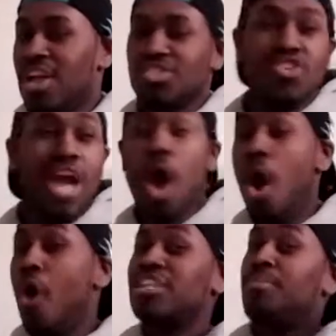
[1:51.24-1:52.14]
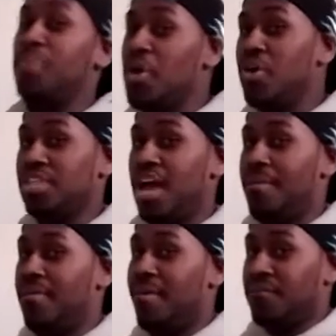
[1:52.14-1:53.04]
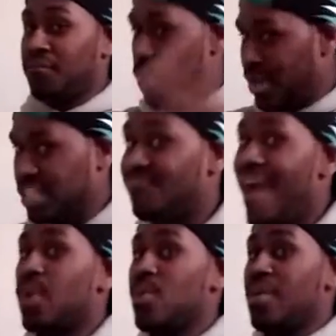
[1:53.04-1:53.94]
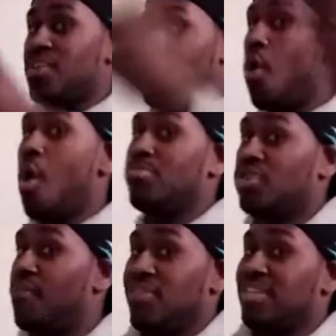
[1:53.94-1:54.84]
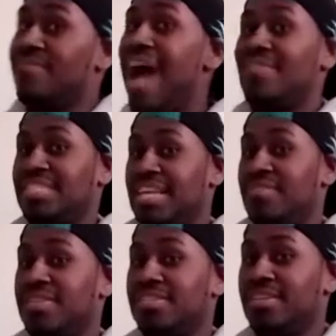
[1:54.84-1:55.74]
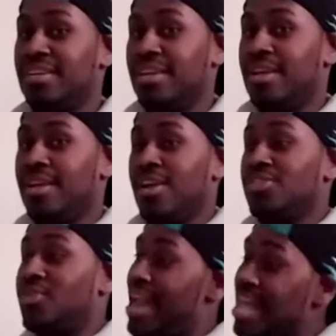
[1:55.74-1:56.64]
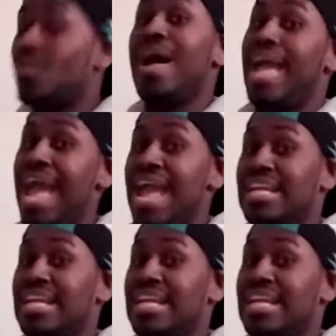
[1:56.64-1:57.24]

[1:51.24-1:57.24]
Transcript: So you got all this build up for this final week of the Go Home Show for Survivor Series. So that's why I